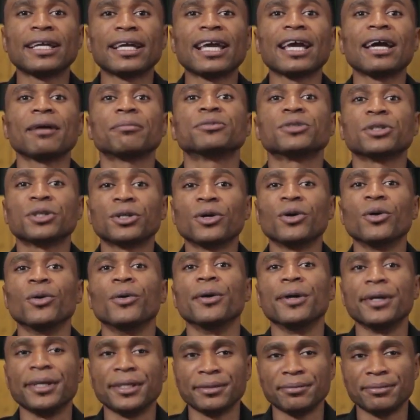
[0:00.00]
kept on
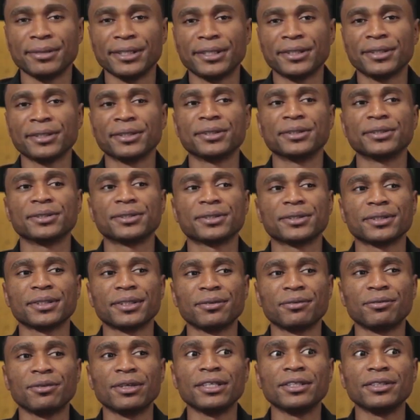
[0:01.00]
going because
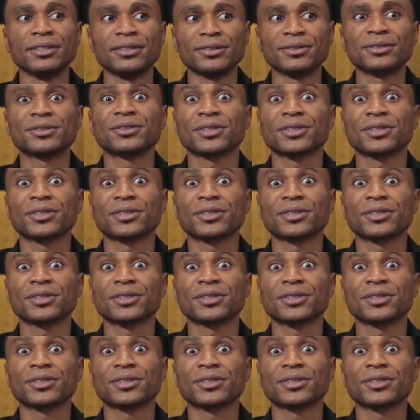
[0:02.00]
we knew